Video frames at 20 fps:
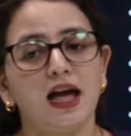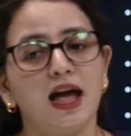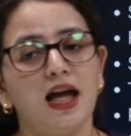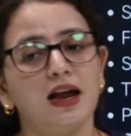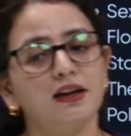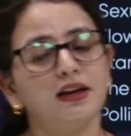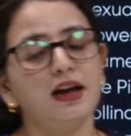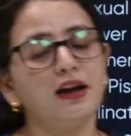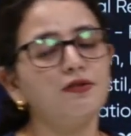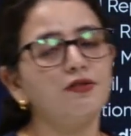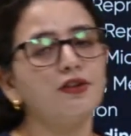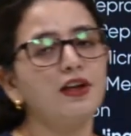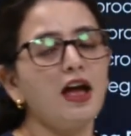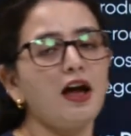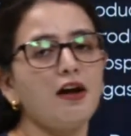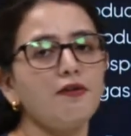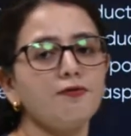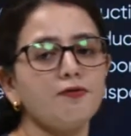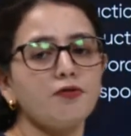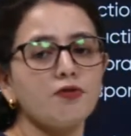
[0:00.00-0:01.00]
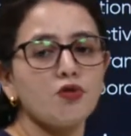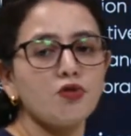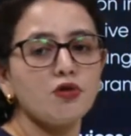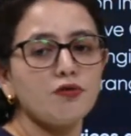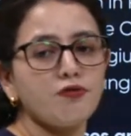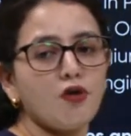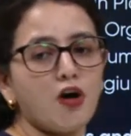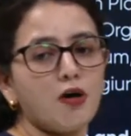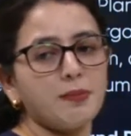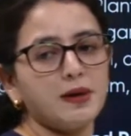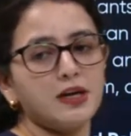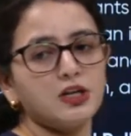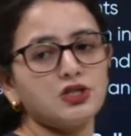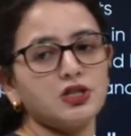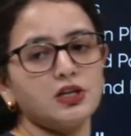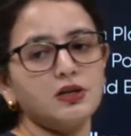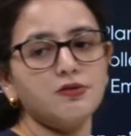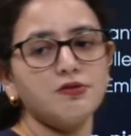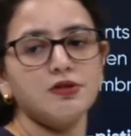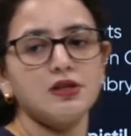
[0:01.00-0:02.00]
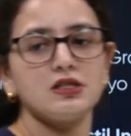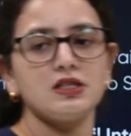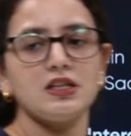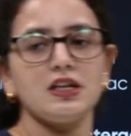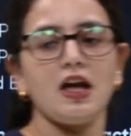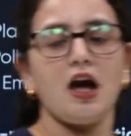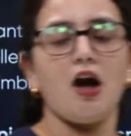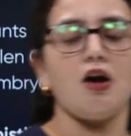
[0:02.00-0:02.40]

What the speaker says: and yet we have fruit formation. We see